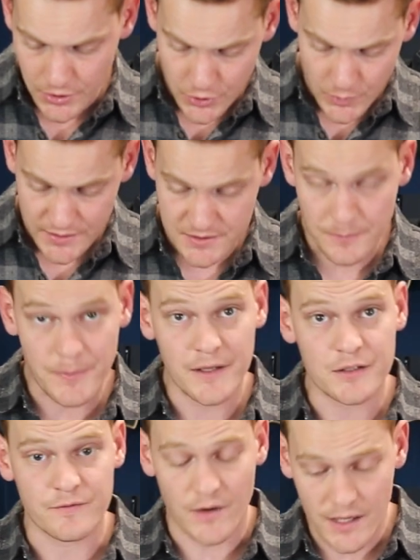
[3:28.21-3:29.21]

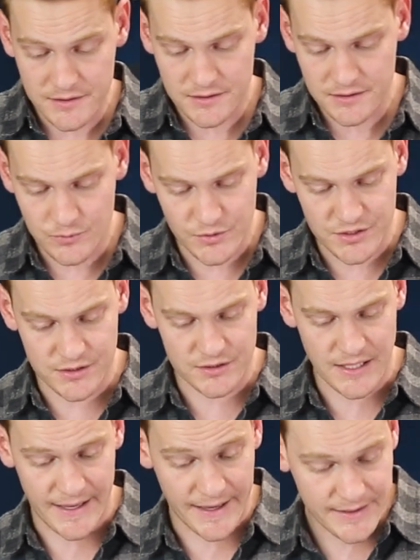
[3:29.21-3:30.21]
USB devices, which
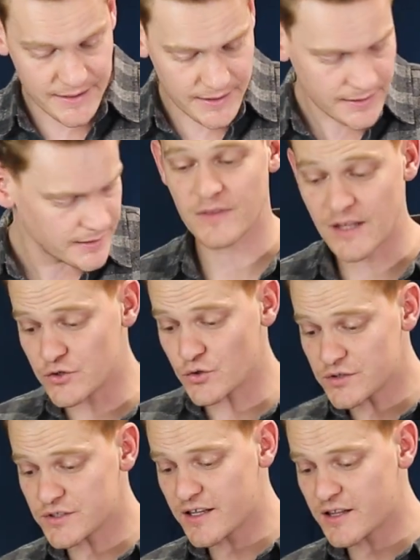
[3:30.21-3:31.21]
is handy. They
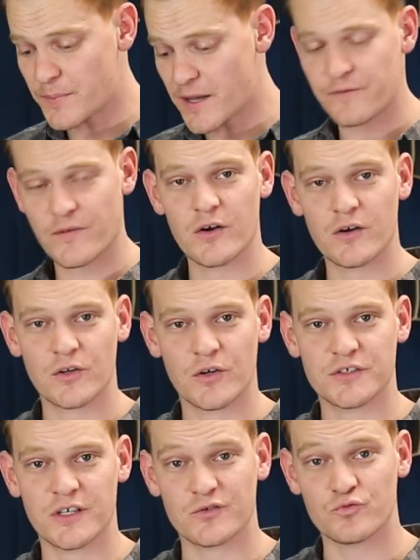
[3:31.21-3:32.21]
do say the Backfire
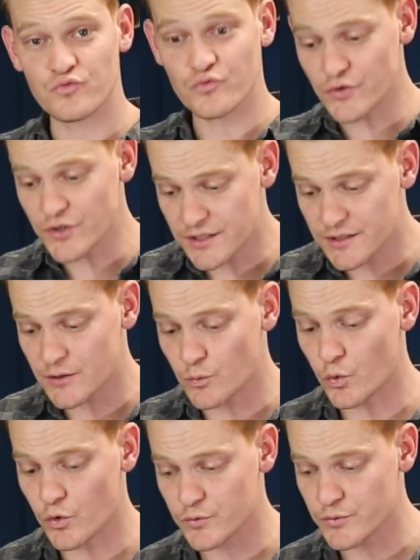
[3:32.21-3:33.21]
enclosure is really
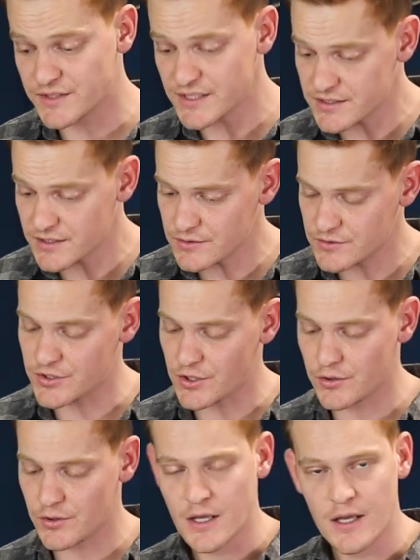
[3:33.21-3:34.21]
water resistant,
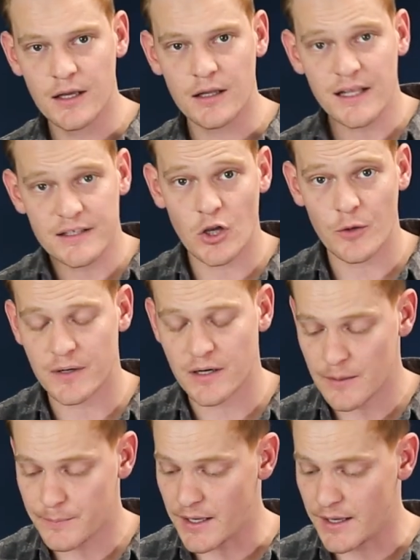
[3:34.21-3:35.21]
so let's open it
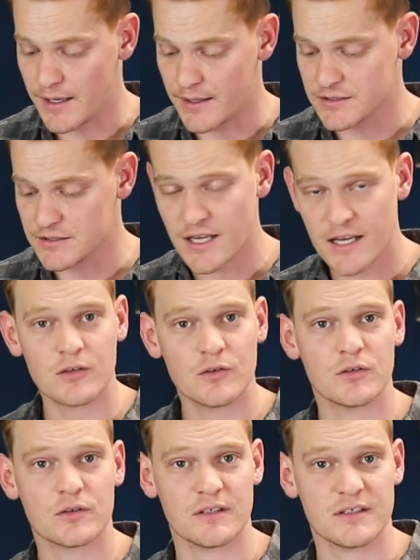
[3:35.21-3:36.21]
up and take a
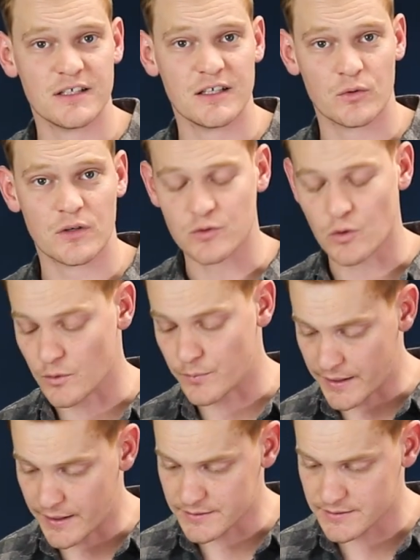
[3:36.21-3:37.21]
look and see what it's all
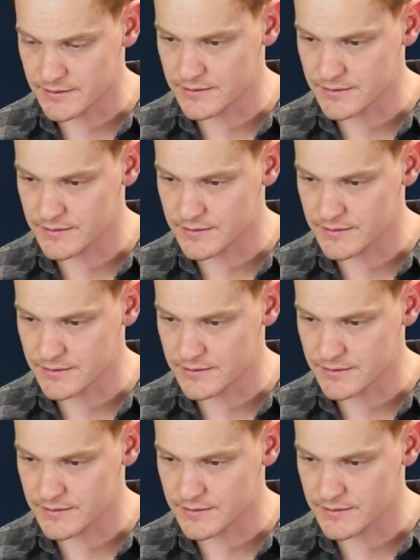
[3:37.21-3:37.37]
about.